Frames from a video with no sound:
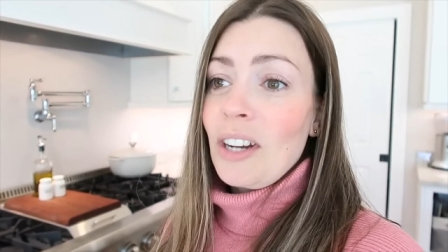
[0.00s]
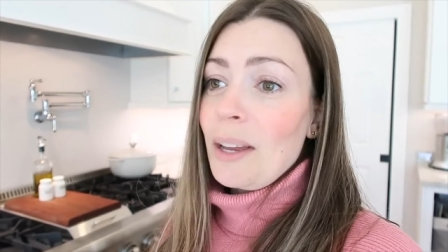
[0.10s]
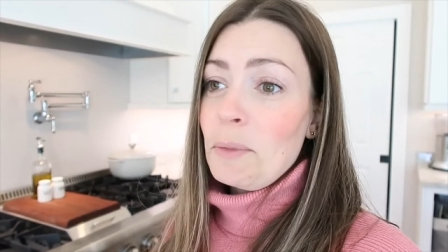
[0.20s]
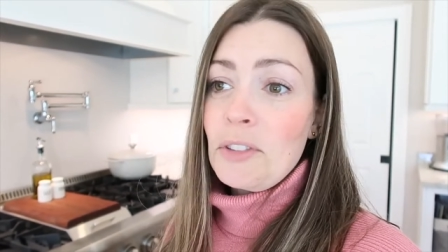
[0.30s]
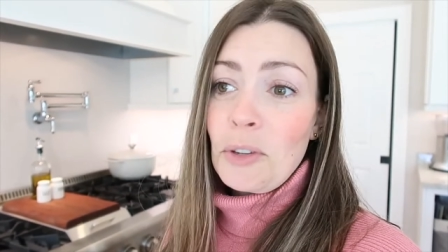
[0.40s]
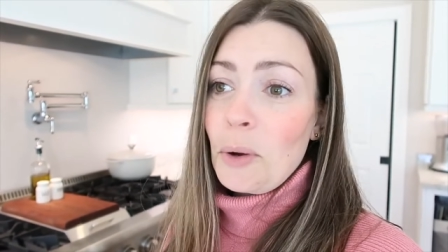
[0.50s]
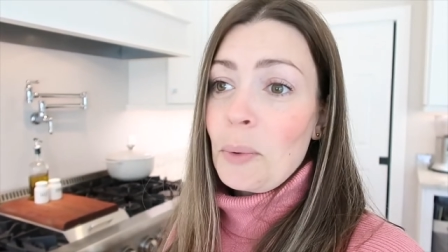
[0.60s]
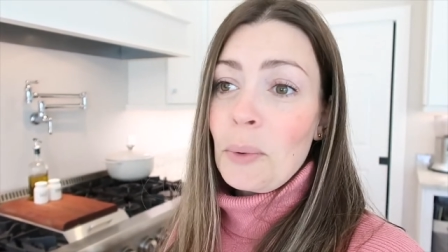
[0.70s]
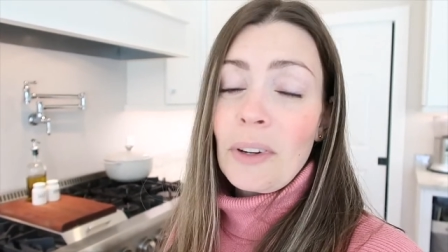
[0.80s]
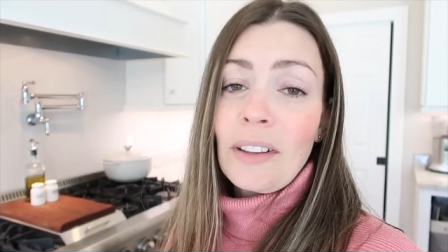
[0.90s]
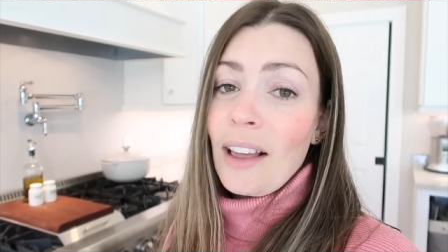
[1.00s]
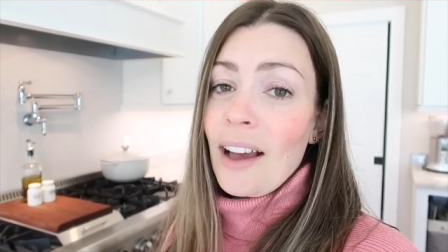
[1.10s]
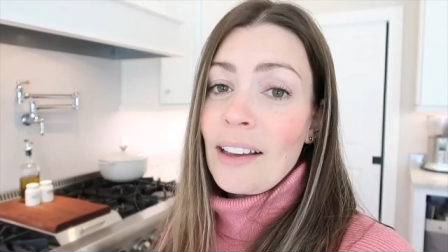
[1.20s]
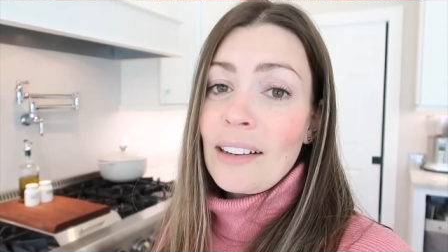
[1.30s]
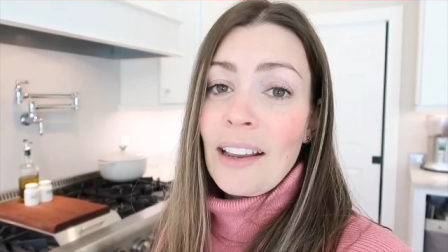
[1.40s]
I'm so
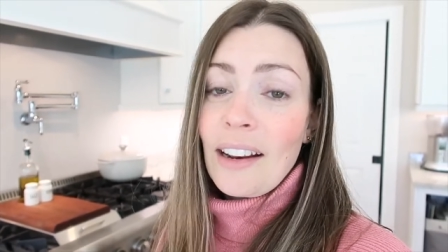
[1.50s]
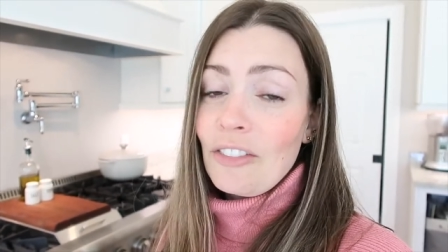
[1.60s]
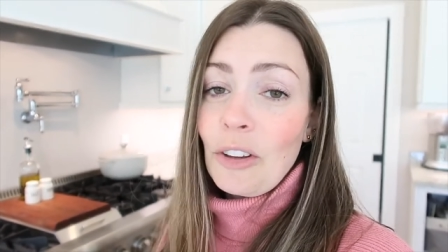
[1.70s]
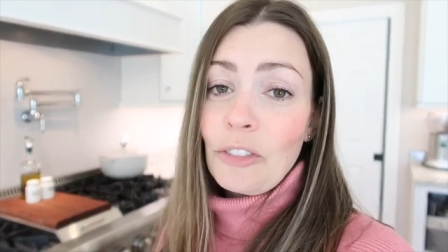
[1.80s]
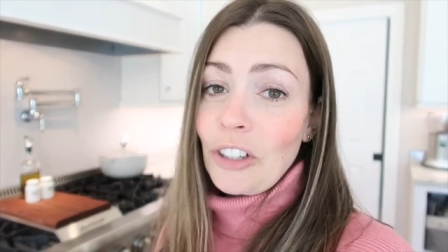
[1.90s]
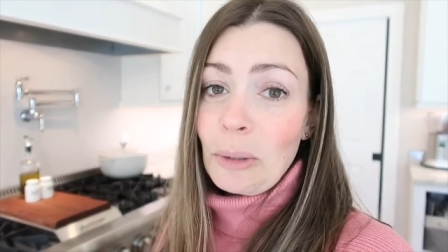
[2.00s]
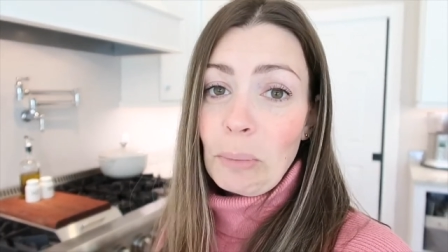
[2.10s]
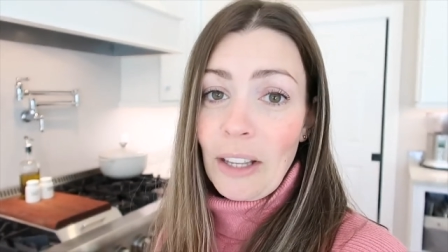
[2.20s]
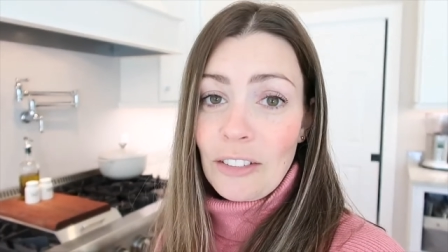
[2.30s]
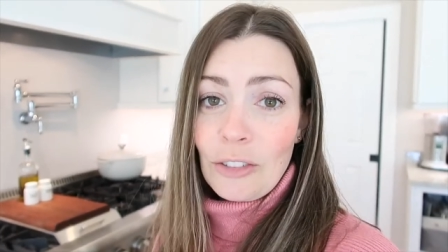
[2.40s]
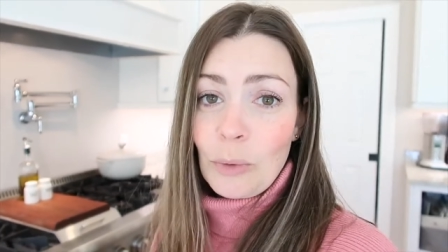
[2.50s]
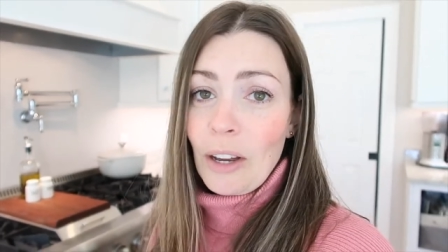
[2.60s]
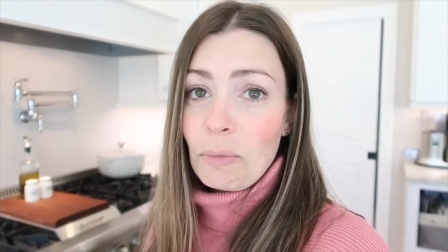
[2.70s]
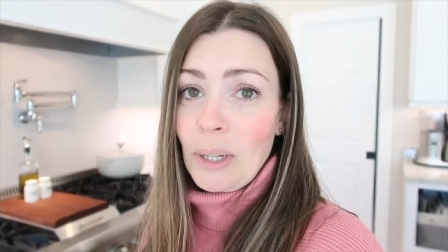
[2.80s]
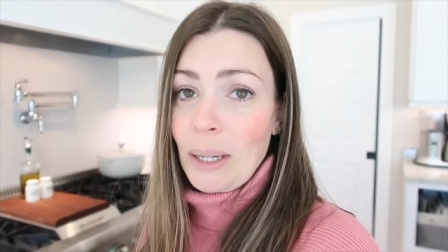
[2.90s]
glad, and I feel very blessed to
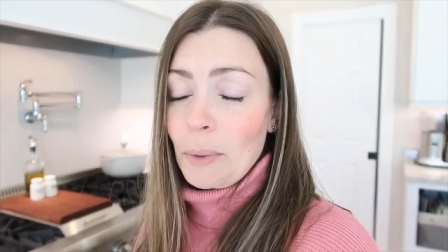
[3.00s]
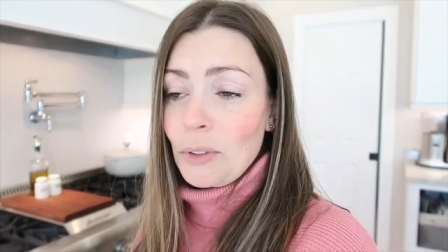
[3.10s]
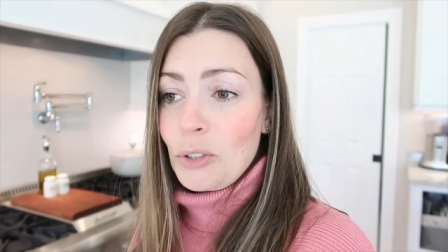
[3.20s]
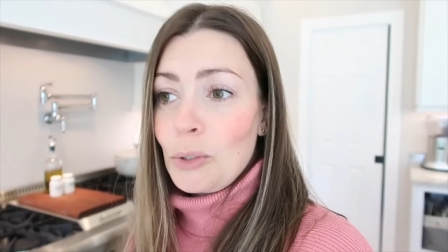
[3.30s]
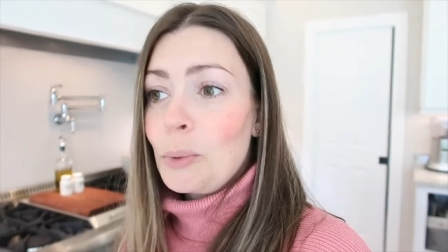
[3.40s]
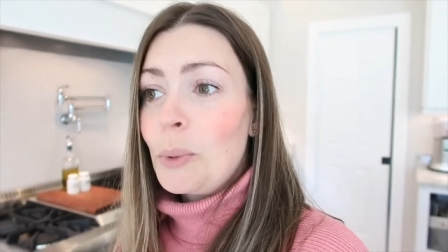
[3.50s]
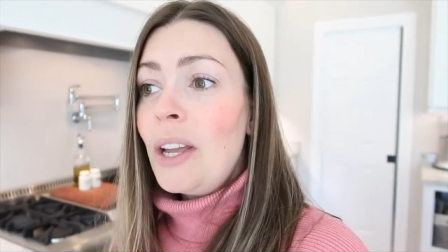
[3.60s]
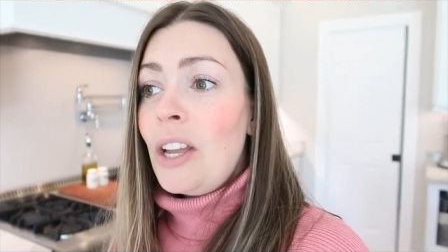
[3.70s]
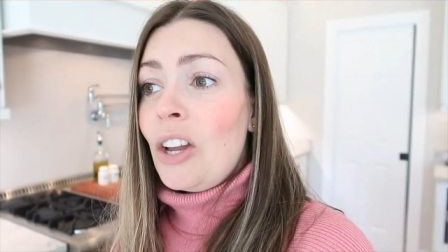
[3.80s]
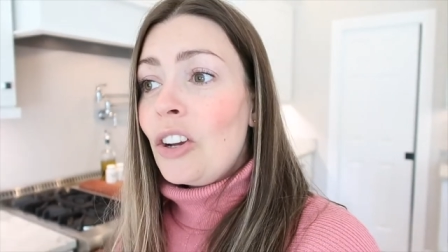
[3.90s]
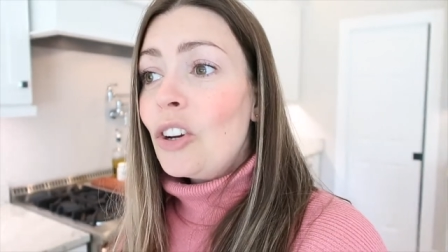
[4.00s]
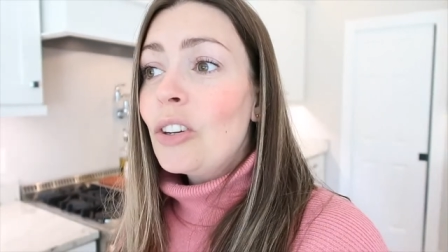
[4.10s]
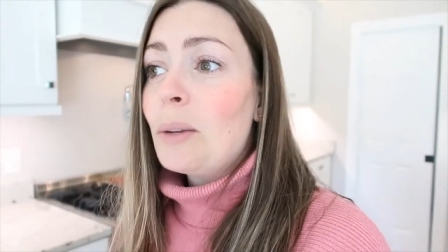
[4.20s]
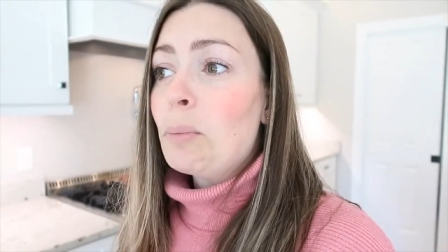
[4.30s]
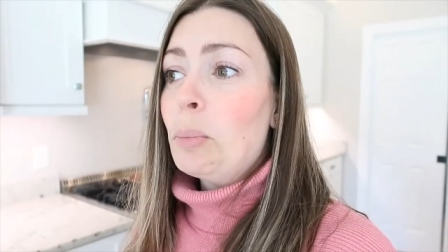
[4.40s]
have been able to
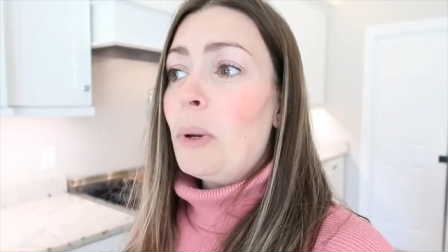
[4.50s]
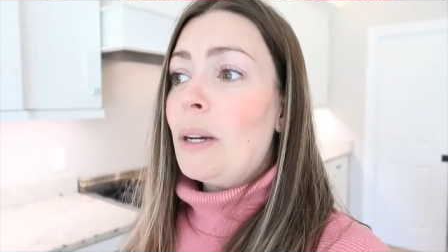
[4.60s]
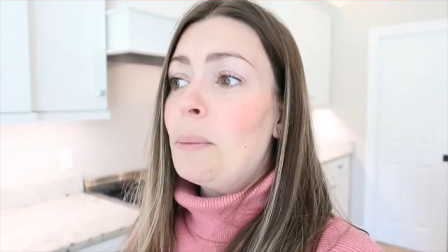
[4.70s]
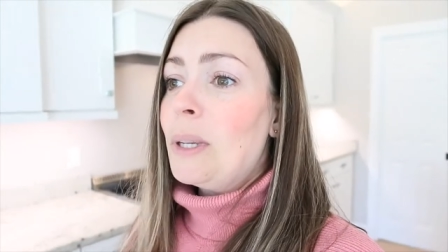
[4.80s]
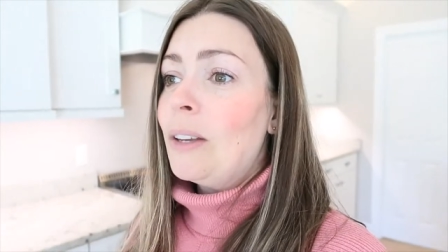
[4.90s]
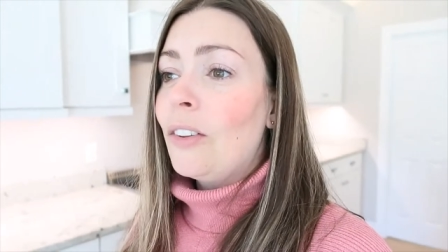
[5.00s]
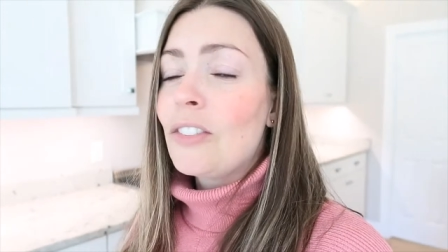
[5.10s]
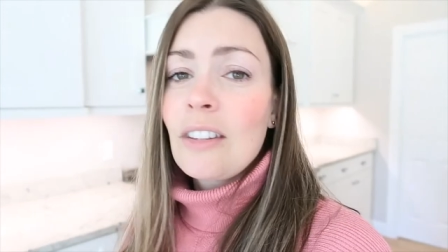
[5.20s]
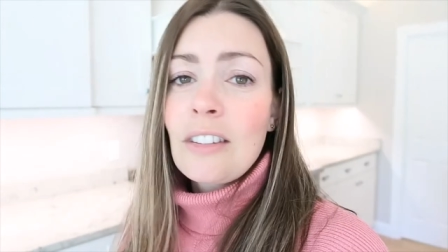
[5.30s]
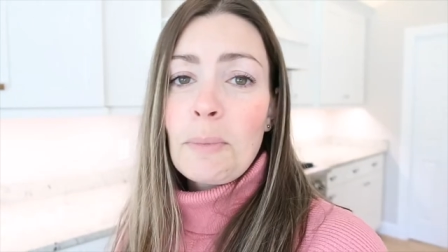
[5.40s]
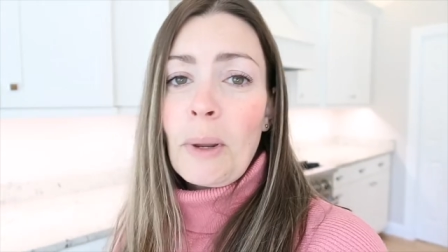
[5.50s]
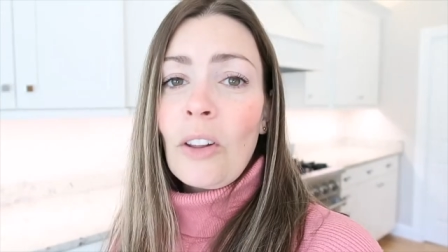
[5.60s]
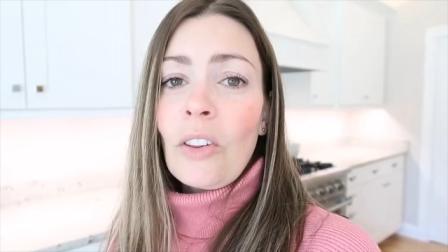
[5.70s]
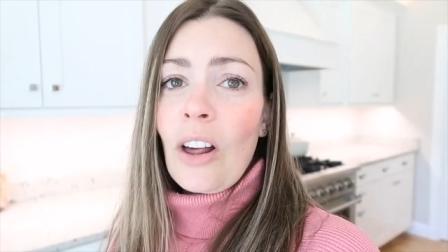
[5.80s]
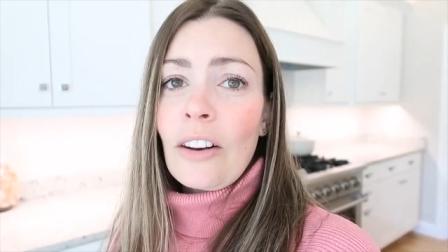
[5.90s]
cook and prepare meals and spend
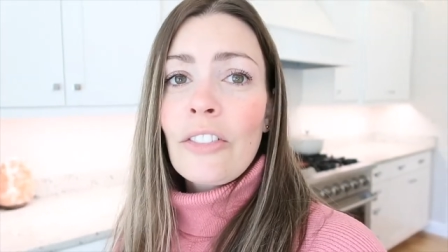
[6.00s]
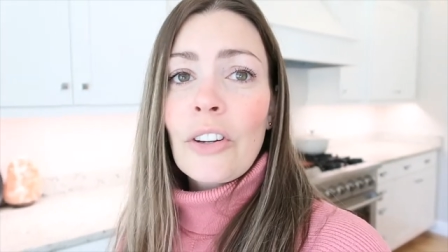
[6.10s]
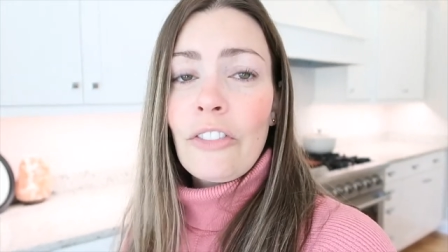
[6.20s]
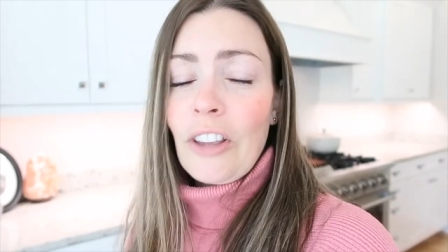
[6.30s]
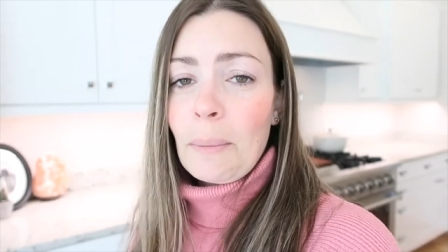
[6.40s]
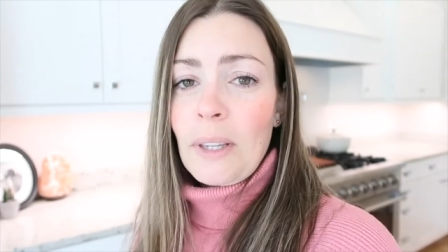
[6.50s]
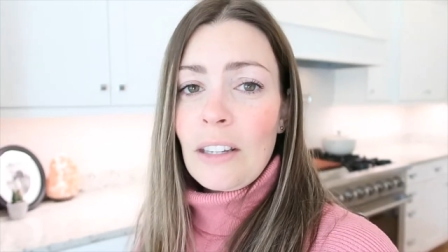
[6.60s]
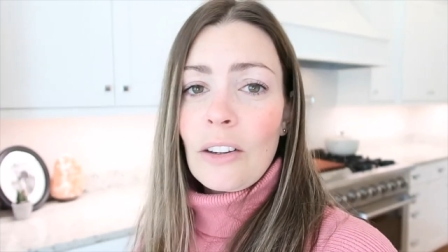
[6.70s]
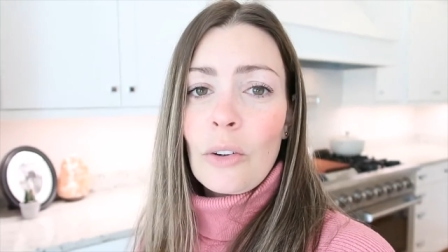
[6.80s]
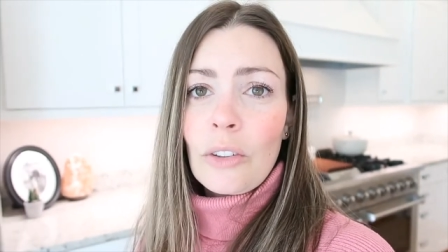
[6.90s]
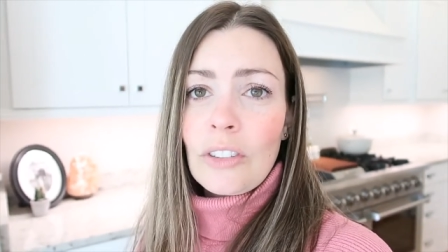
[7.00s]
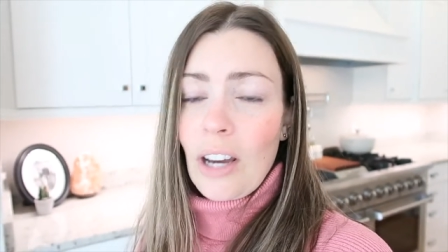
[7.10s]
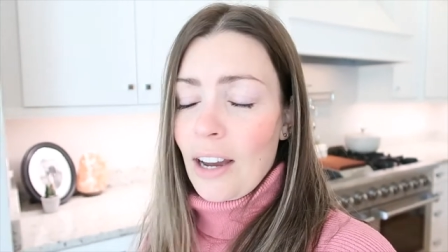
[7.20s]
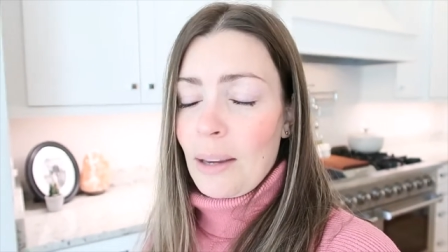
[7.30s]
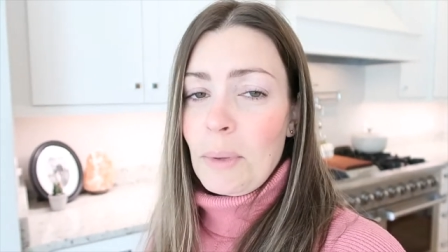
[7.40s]
a lot of family
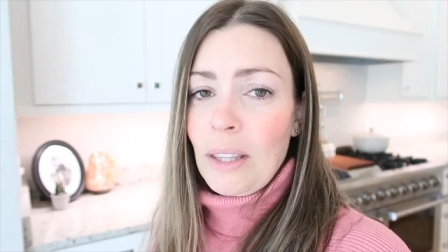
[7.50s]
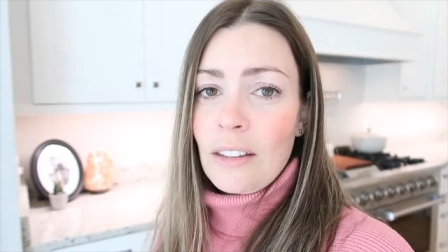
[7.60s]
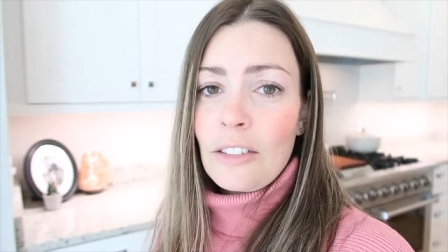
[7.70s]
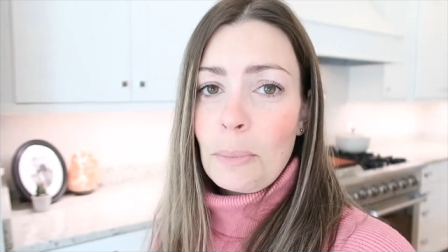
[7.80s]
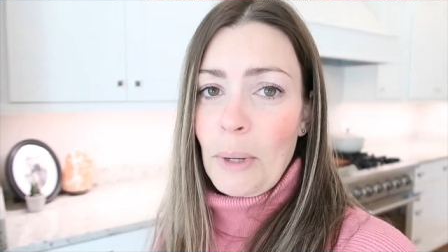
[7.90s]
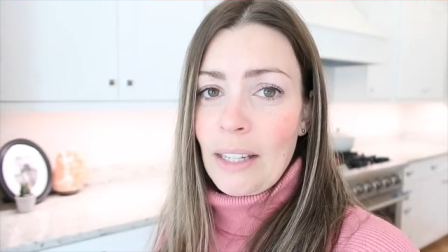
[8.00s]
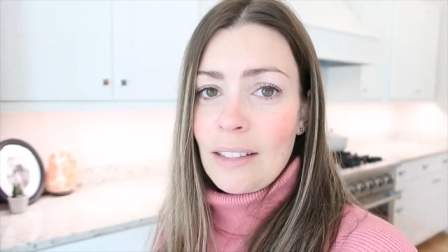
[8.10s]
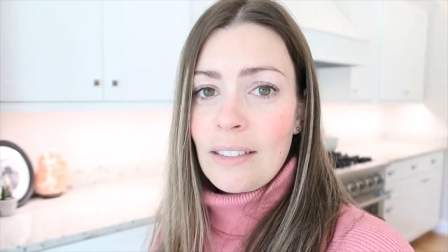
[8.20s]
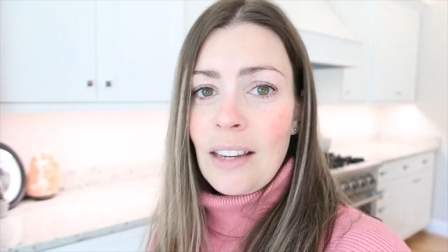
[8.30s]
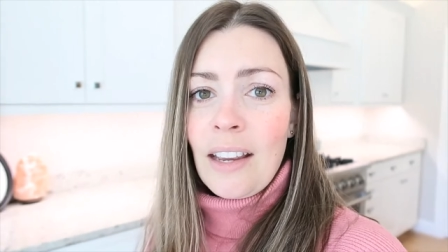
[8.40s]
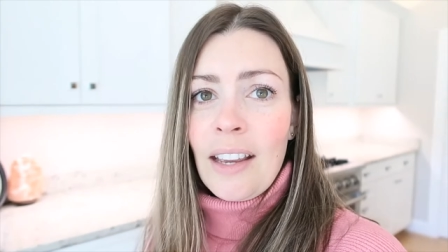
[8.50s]
time in this space.